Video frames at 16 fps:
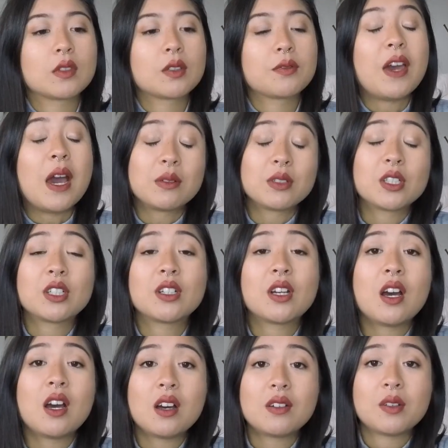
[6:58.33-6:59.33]
founder
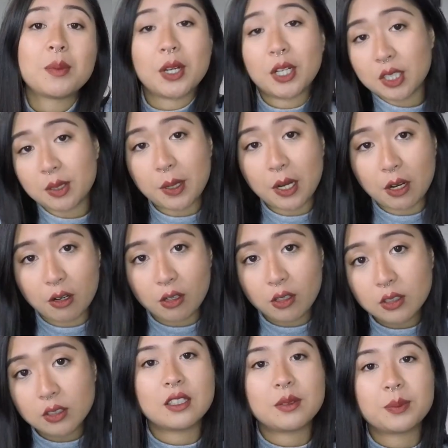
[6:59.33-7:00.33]
of American
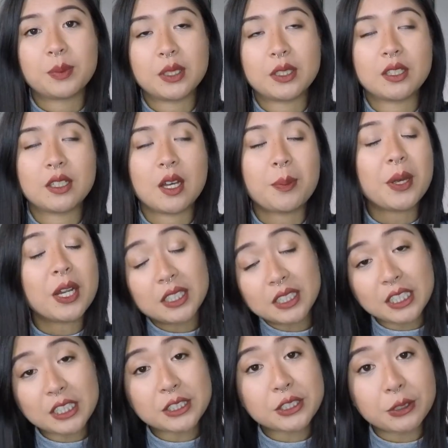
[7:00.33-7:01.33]
Apparel.
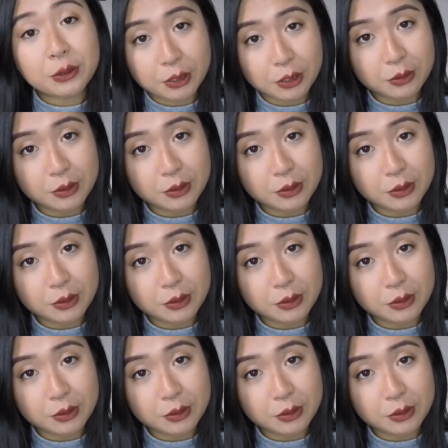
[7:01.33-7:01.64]
Apparently he's cuckoo,